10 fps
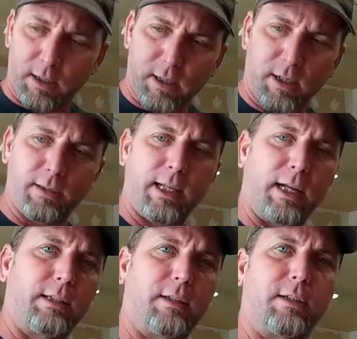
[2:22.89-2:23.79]

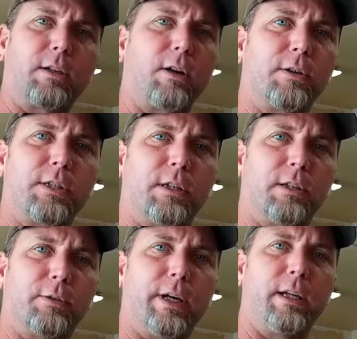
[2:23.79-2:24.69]
contacted the starter
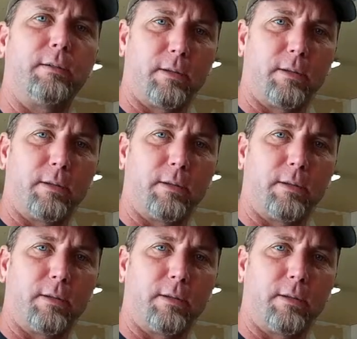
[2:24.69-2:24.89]
solenoid